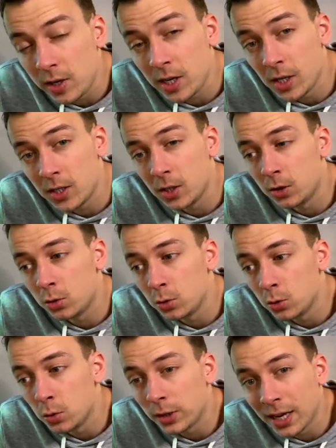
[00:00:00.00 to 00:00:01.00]
easy
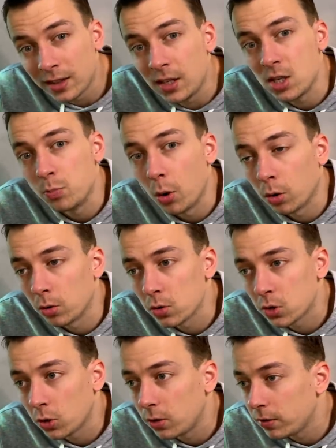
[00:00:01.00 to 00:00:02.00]
to get these bottles.
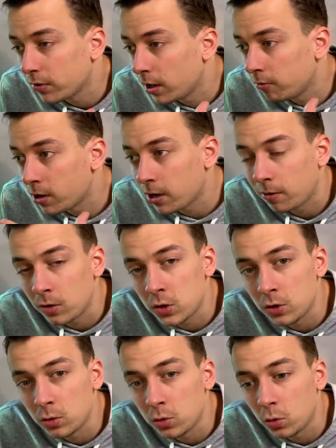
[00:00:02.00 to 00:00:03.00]
So if I run out of
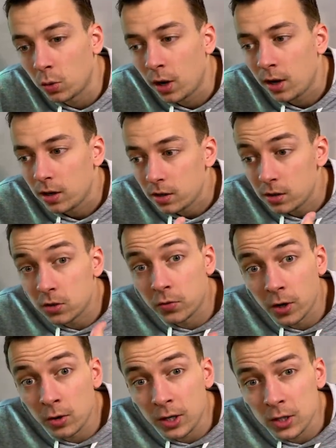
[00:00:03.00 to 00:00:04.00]
CO2, it's
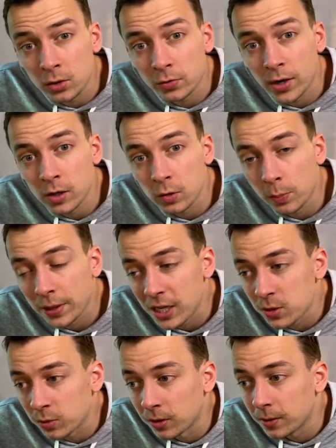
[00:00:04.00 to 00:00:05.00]
very easy to find a
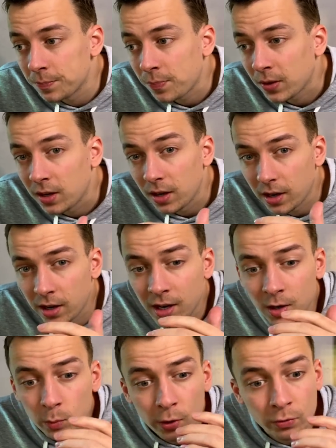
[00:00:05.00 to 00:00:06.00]
replacement.
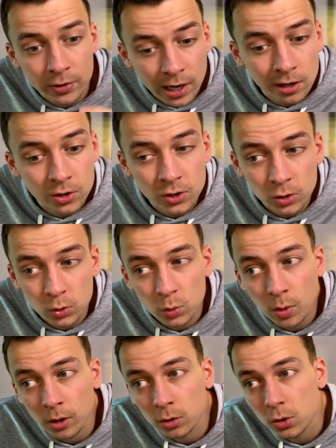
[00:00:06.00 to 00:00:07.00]
And with regular CO2
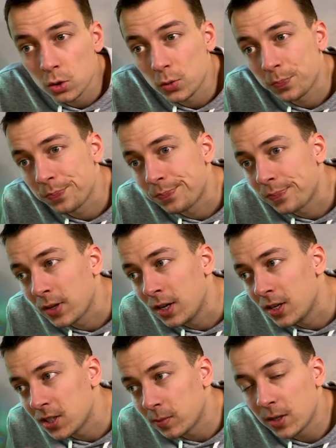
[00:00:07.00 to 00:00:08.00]
bottles,
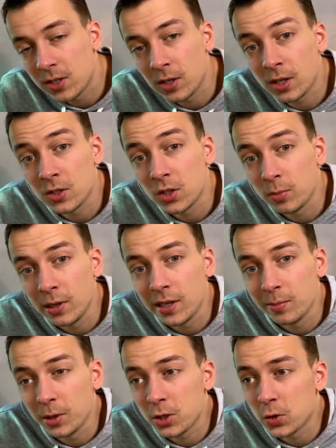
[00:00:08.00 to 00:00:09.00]
sometimes it can still be a
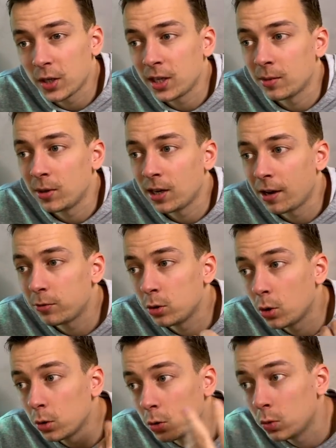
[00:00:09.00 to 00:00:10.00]
little bit tricky. I mean, I have to
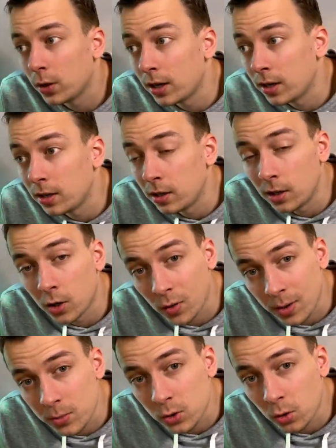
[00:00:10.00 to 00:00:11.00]
go to a
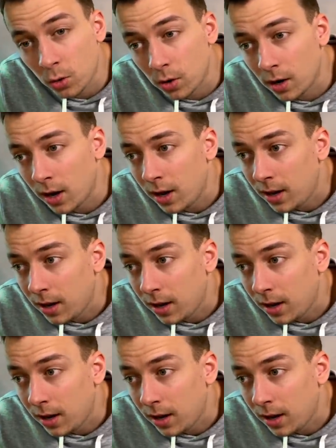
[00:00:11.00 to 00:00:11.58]
aquarium store